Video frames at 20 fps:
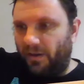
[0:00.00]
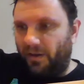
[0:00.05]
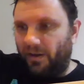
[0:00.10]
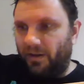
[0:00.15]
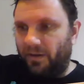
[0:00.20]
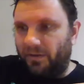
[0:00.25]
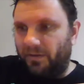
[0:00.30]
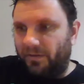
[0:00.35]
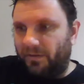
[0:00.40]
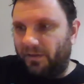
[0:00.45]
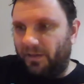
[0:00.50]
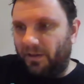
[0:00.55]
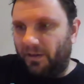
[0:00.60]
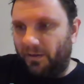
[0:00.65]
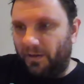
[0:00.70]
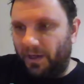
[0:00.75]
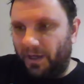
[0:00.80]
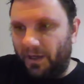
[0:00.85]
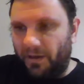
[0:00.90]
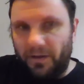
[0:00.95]
that I got
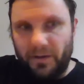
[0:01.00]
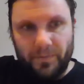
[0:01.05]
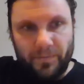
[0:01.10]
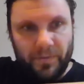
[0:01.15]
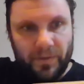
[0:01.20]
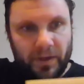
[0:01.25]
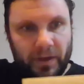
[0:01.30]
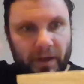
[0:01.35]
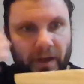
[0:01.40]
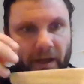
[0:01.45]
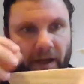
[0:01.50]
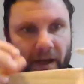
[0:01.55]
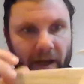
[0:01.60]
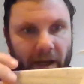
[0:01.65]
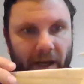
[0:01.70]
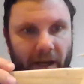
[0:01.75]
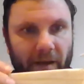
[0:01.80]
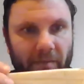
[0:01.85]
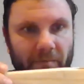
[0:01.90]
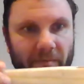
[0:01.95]
sitting around.
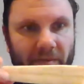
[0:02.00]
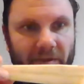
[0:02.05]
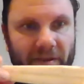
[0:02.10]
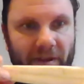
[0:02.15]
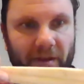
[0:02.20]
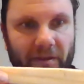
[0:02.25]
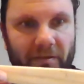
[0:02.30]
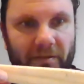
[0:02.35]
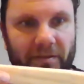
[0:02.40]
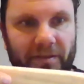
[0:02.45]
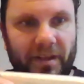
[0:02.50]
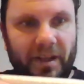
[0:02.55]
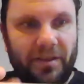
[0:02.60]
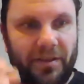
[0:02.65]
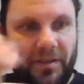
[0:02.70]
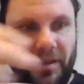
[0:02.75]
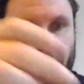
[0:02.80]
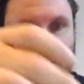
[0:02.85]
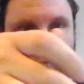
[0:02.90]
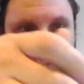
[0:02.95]
So
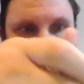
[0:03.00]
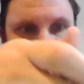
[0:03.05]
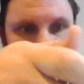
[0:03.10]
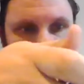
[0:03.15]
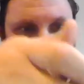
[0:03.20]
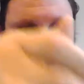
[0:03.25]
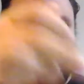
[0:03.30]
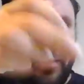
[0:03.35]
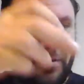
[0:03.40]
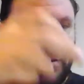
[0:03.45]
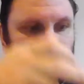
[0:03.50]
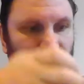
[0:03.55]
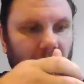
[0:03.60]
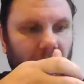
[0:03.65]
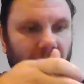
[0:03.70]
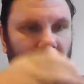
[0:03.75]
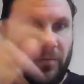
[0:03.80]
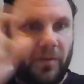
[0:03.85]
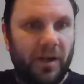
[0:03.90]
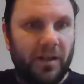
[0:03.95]
sat them there, those
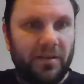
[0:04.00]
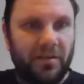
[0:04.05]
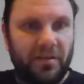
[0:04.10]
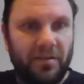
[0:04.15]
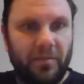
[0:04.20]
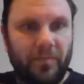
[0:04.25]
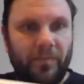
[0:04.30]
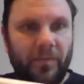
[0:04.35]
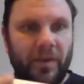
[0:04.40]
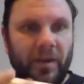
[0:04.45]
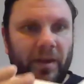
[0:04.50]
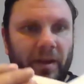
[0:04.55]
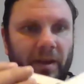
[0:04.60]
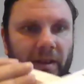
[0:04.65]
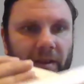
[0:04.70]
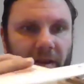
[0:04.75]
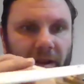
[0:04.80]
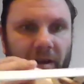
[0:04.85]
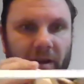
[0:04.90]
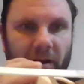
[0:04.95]
two end ones.
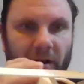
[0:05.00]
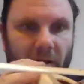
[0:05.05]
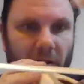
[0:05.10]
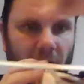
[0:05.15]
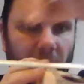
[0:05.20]
Then I